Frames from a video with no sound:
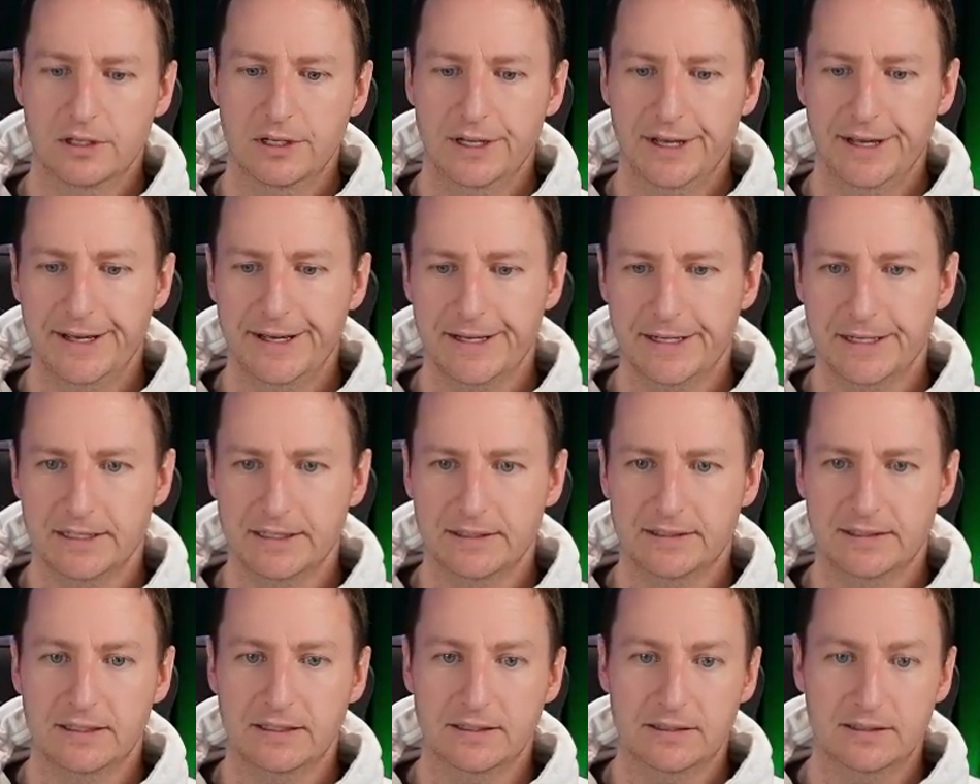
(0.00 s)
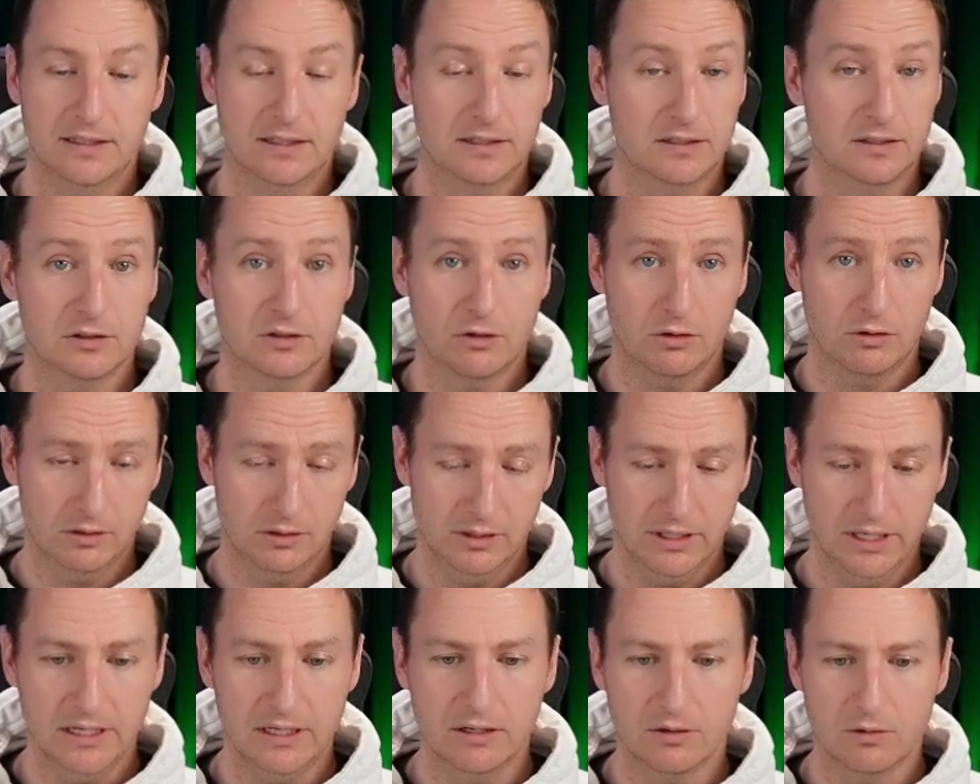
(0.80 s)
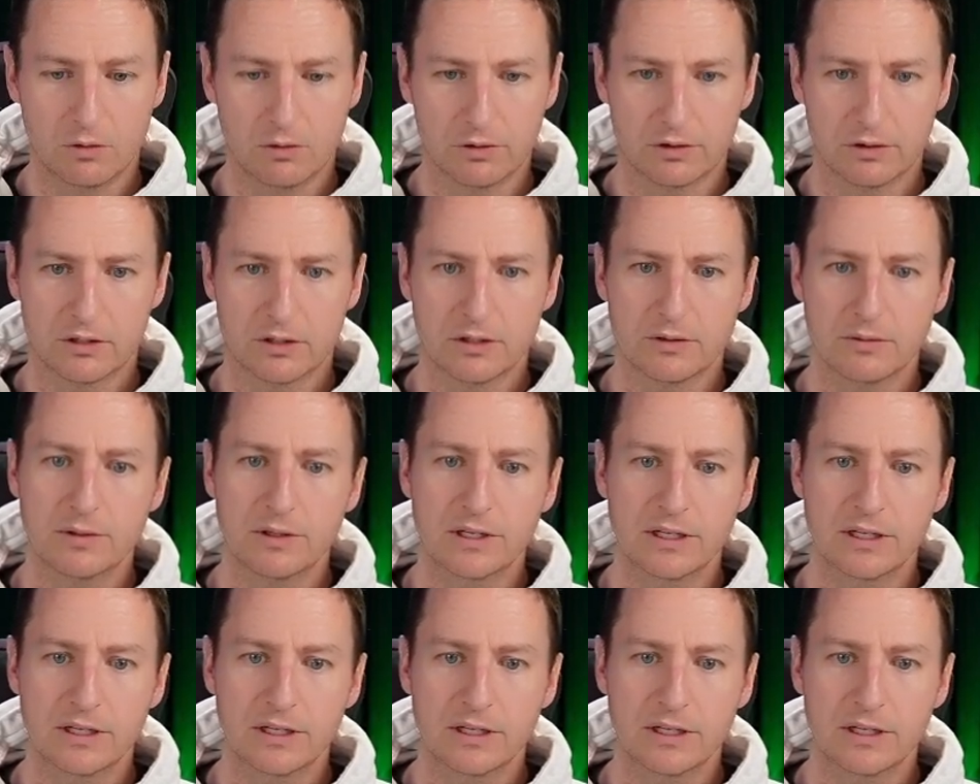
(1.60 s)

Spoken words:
since this is all in order,